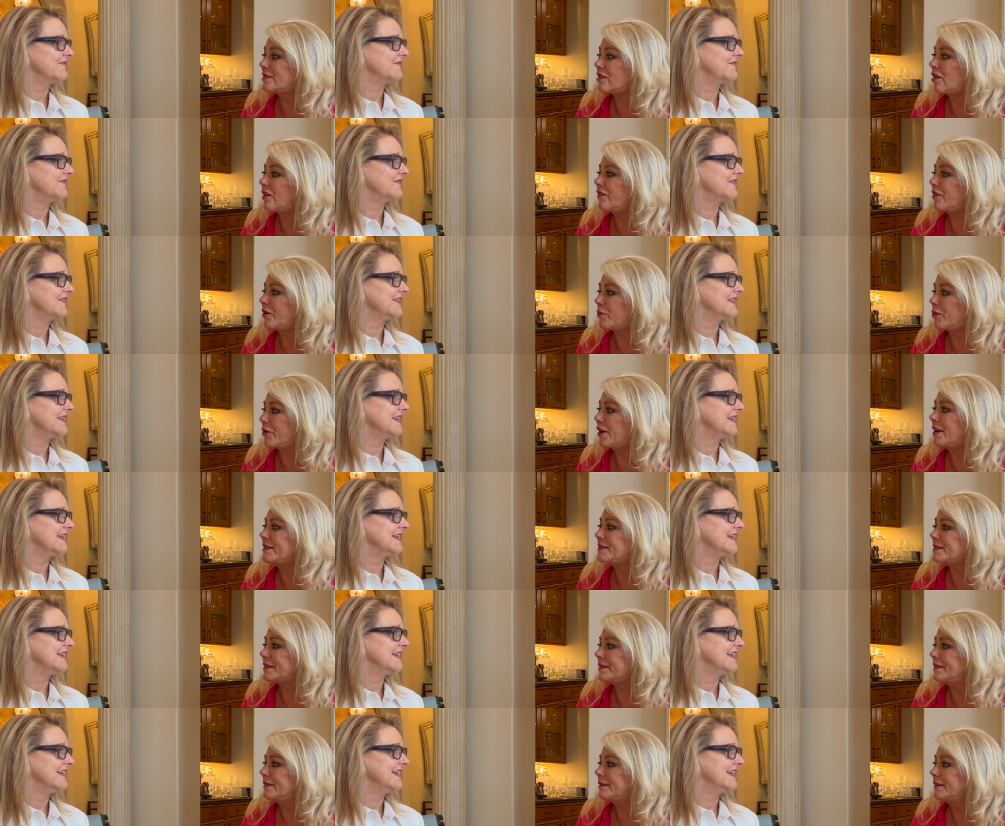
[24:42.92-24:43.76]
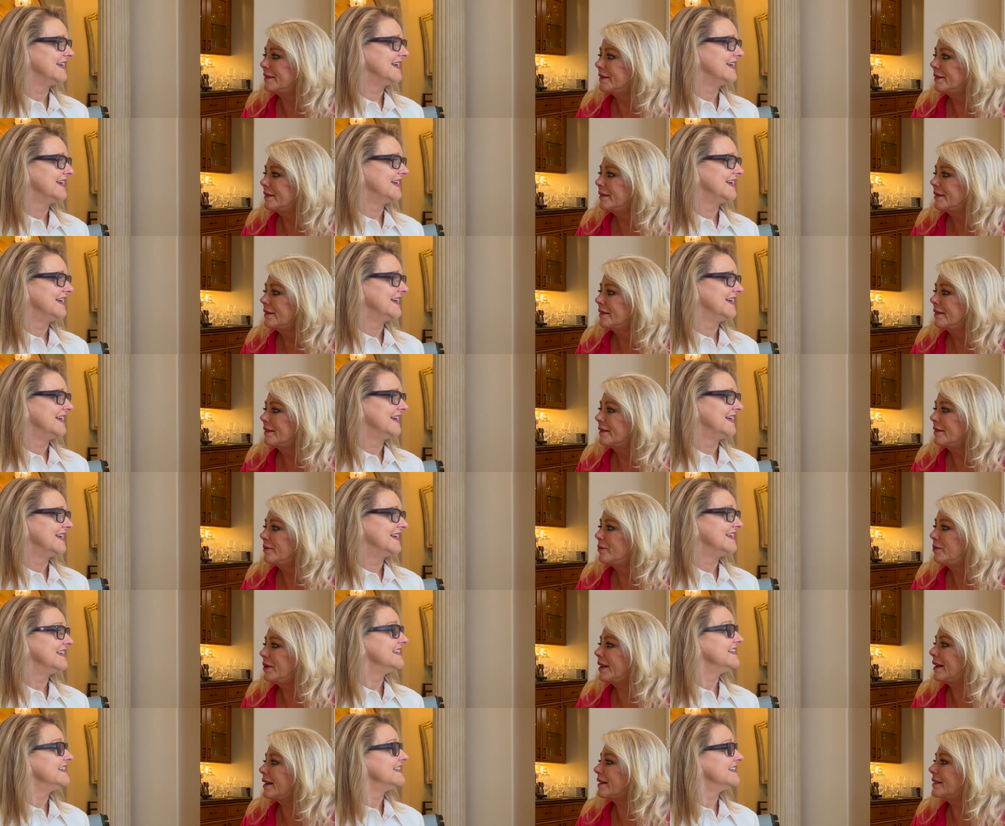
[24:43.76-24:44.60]
Speaker 1: called the present,
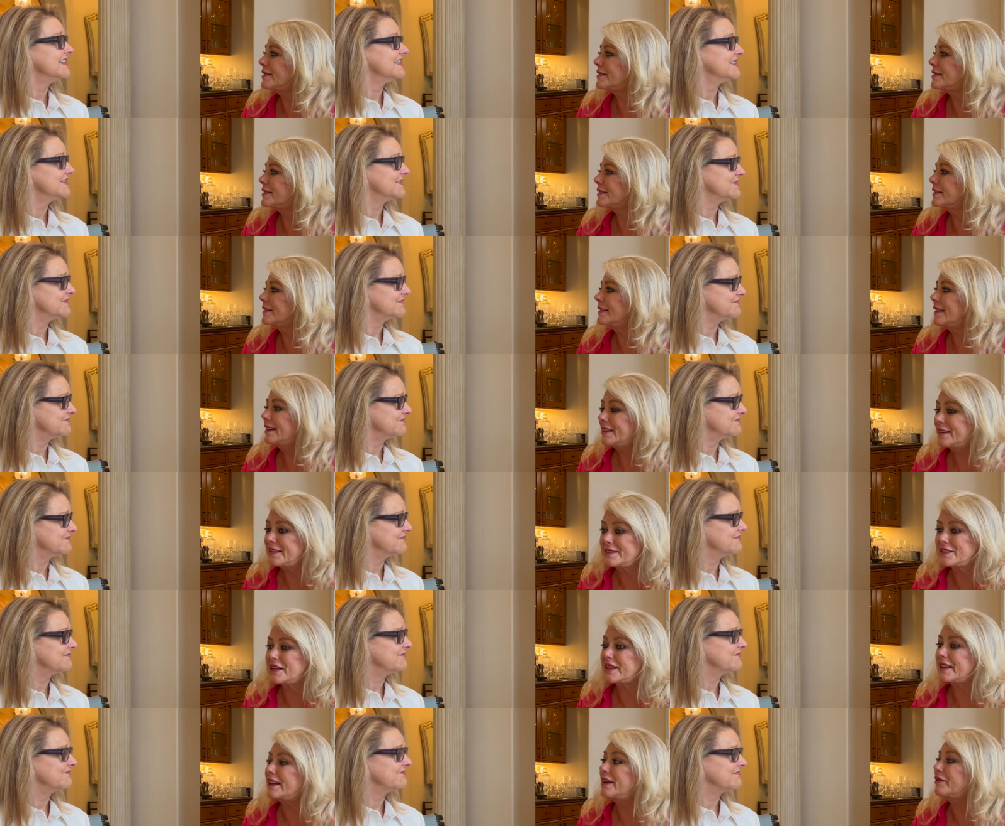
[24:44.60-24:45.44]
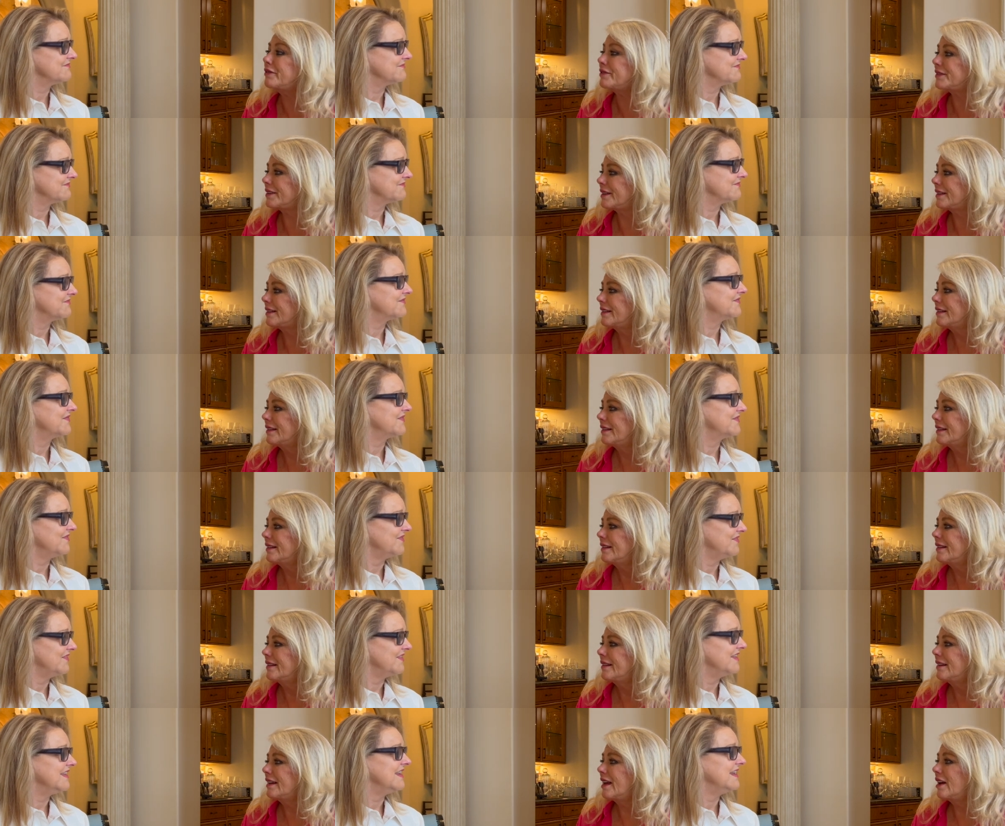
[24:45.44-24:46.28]
because it is a gift,
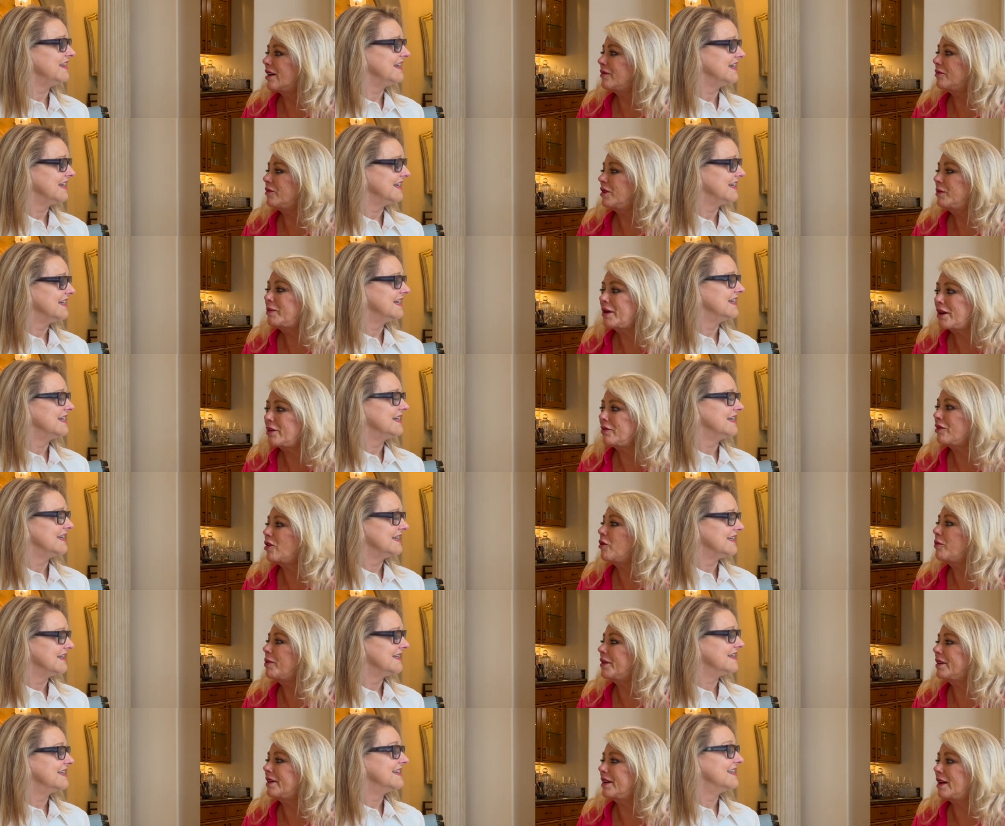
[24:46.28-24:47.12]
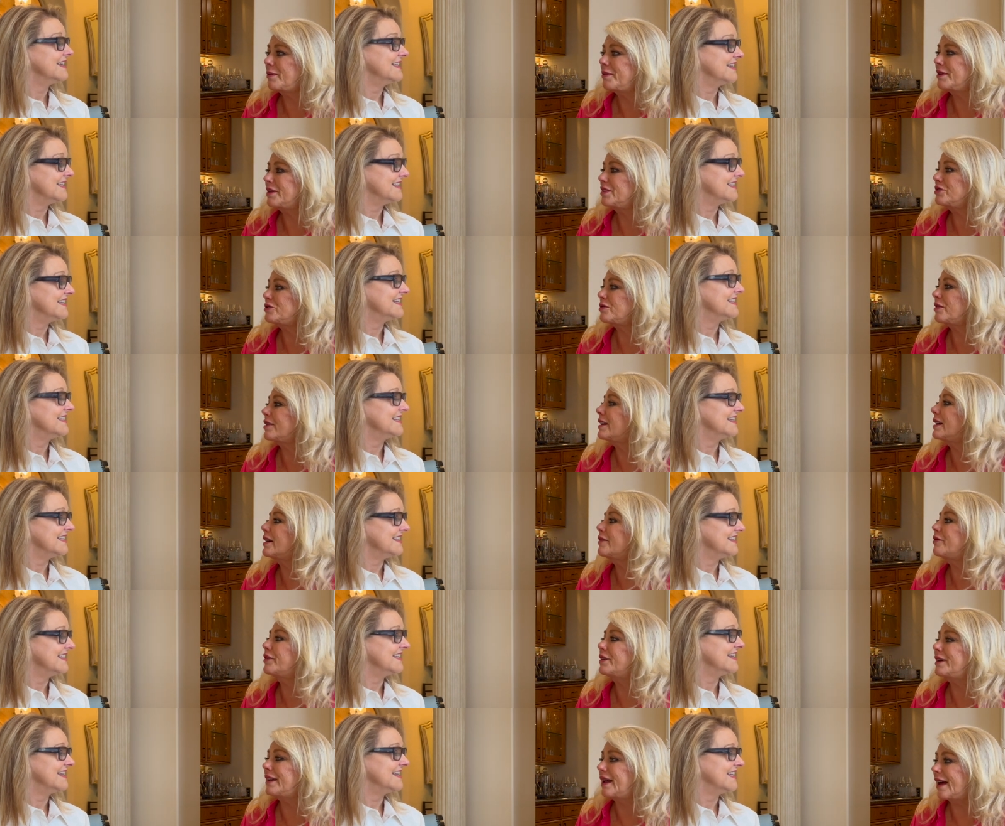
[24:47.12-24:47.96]
and we better open it up and enjoy it
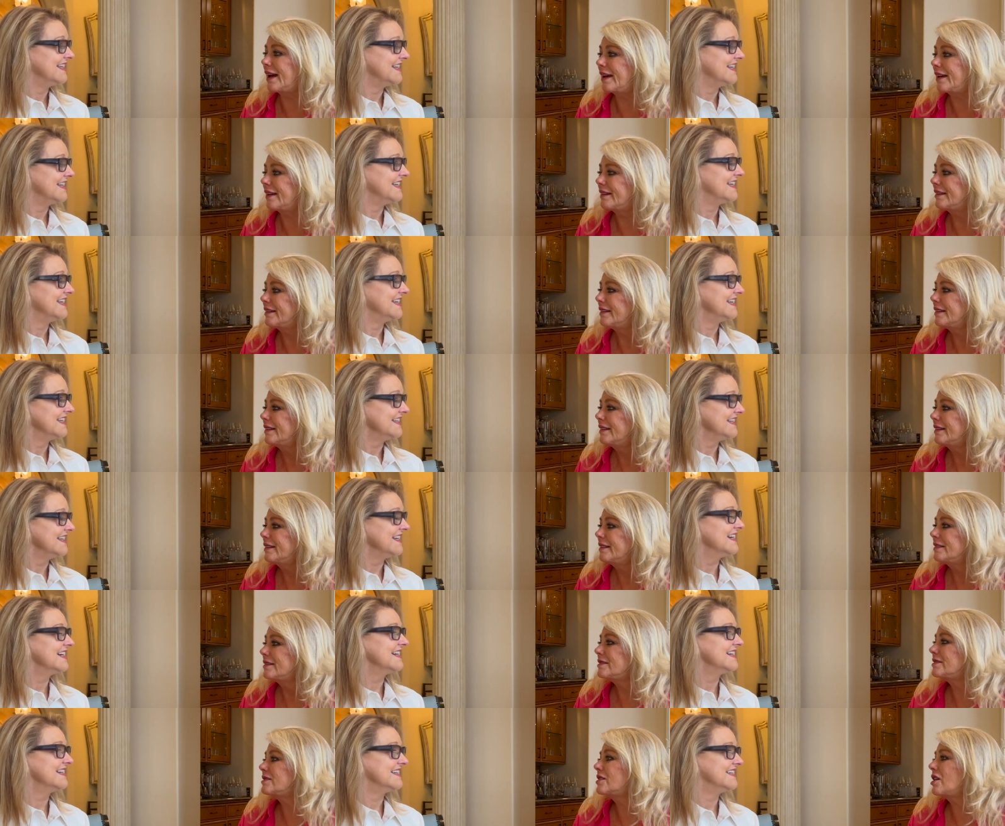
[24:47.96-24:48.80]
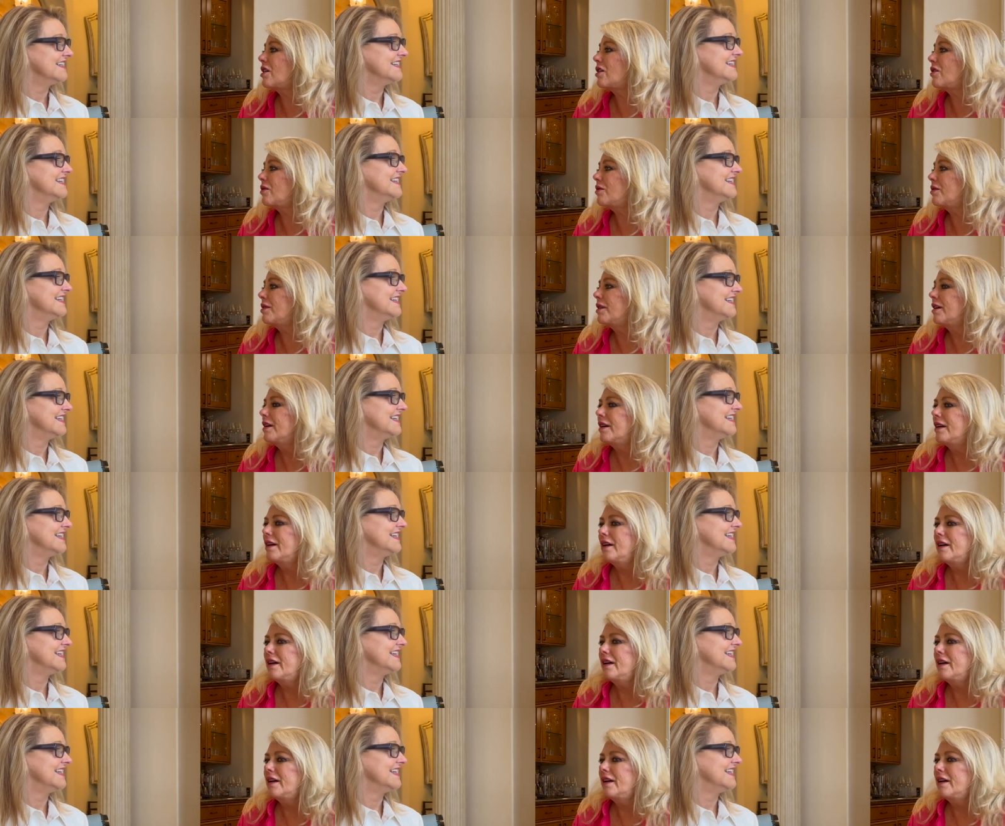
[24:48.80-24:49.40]
every day. Yeah. So,